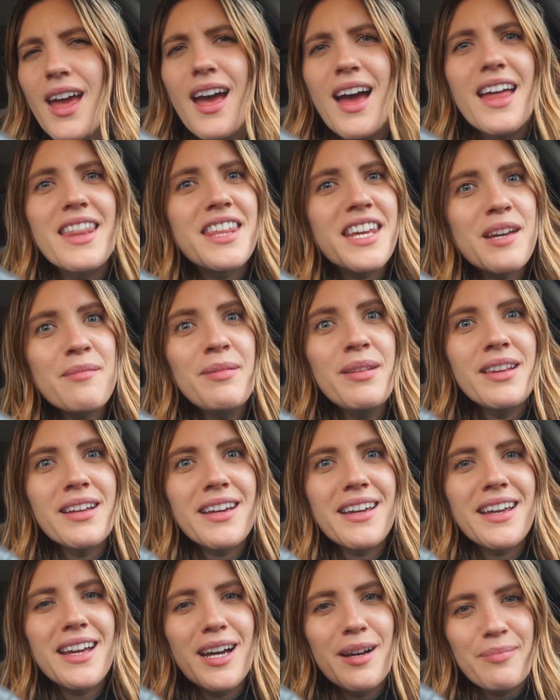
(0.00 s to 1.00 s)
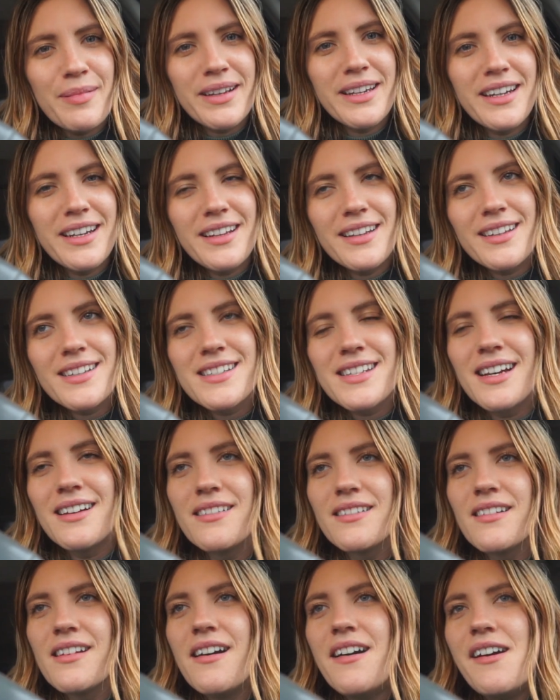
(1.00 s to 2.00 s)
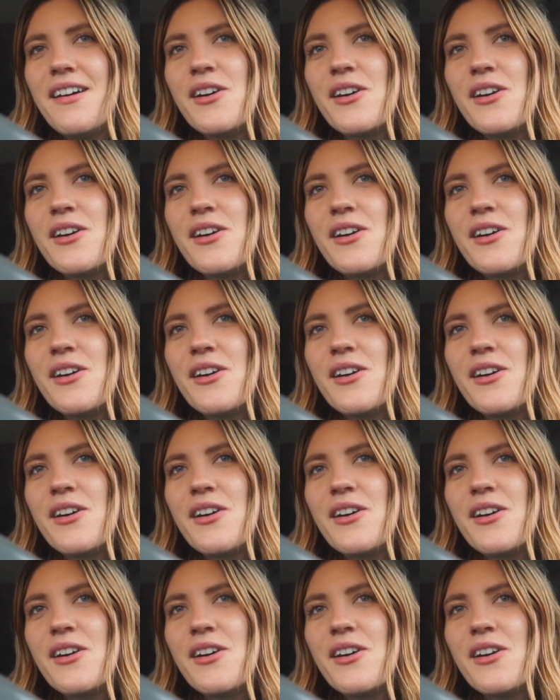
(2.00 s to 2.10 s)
I think I've been looking up, I need to look down.